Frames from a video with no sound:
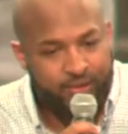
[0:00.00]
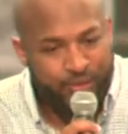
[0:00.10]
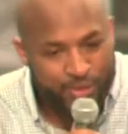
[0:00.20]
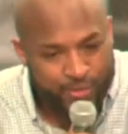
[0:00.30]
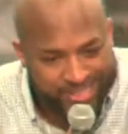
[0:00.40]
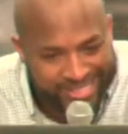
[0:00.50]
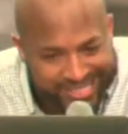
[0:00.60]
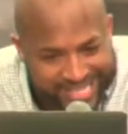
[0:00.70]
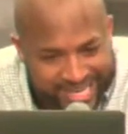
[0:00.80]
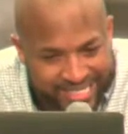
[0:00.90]
when you see
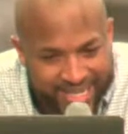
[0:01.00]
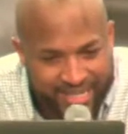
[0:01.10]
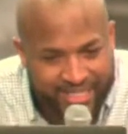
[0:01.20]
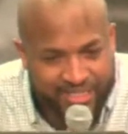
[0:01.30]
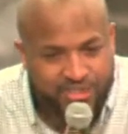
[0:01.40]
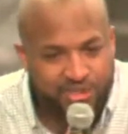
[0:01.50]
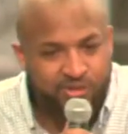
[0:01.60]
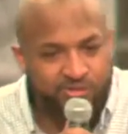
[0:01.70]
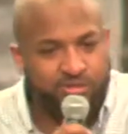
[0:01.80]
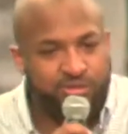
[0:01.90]
texts like this,
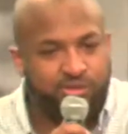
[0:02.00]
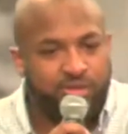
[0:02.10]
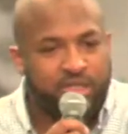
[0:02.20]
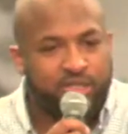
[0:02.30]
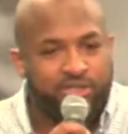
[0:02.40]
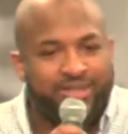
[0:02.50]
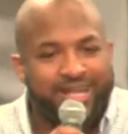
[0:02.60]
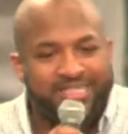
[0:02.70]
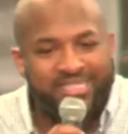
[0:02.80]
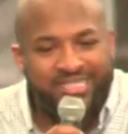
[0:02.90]
don't do do
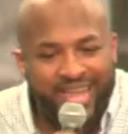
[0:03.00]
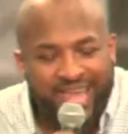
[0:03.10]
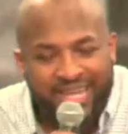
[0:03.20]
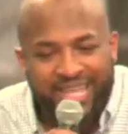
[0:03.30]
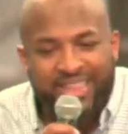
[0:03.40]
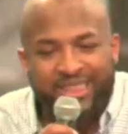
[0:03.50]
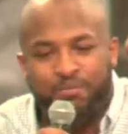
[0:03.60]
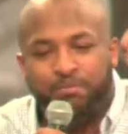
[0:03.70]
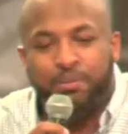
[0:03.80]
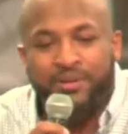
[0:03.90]
not stand in
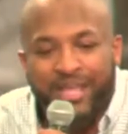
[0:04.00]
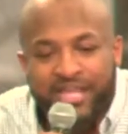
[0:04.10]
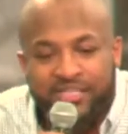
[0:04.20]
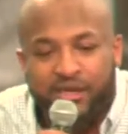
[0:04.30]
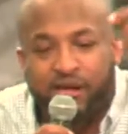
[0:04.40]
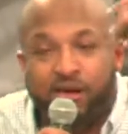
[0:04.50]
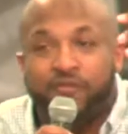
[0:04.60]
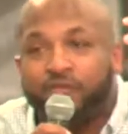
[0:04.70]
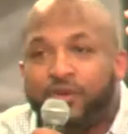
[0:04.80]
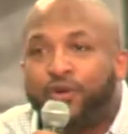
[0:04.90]
the place
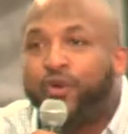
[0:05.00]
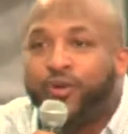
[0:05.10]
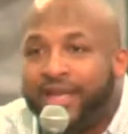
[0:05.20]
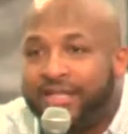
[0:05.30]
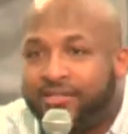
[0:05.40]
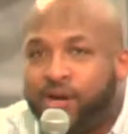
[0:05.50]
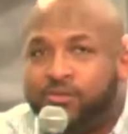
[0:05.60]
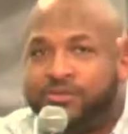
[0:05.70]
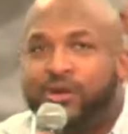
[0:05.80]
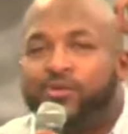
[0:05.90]
of the great.
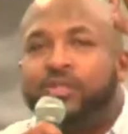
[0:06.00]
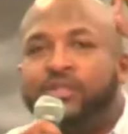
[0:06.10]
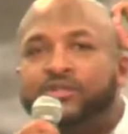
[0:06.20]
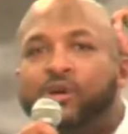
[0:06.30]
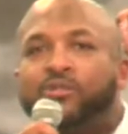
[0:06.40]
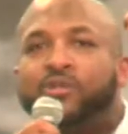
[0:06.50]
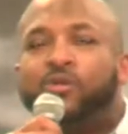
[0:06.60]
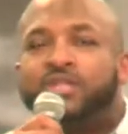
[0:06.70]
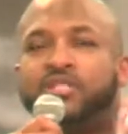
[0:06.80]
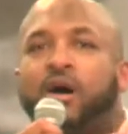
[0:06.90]
Don't don't don't
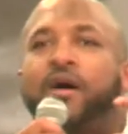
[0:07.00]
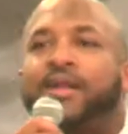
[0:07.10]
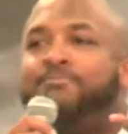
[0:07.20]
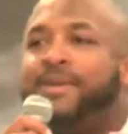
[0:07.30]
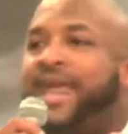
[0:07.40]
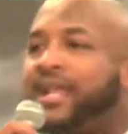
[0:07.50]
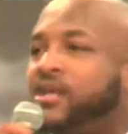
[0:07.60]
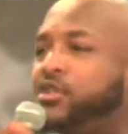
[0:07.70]
don't just automatically